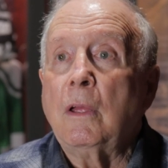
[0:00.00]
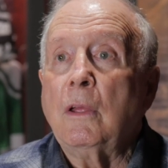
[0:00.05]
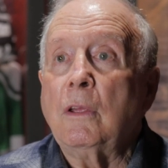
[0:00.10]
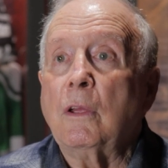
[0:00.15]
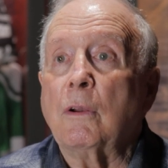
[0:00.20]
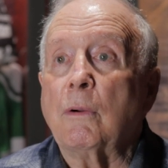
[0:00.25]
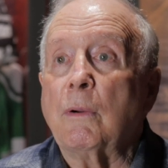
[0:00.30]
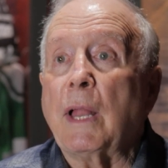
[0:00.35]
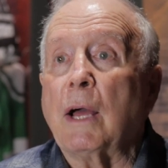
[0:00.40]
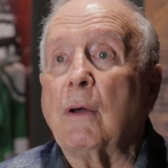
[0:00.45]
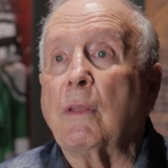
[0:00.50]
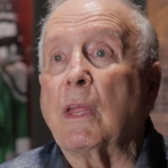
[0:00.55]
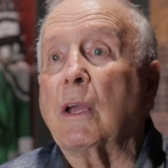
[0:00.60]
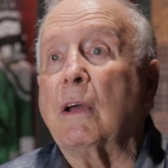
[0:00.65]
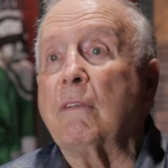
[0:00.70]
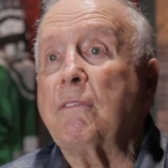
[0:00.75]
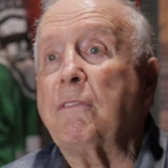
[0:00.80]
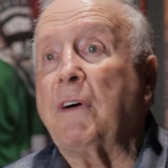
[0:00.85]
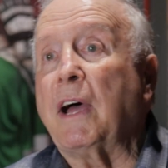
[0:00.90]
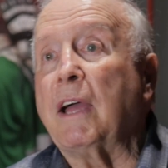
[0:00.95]
You know, now they
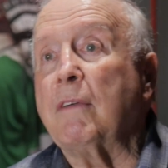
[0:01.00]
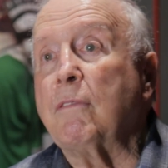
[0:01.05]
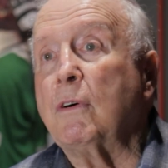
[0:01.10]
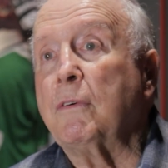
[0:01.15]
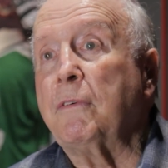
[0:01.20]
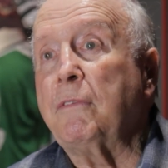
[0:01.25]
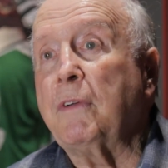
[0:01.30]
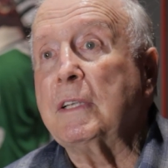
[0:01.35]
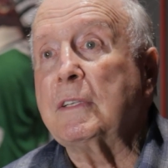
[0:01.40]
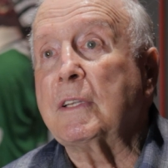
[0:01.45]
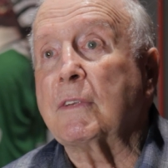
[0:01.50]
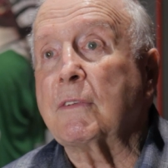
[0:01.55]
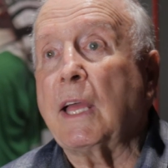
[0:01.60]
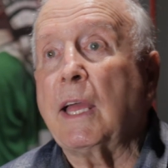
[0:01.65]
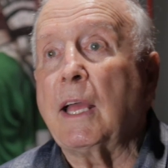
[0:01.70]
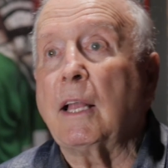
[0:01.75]
got 5 offensive guys.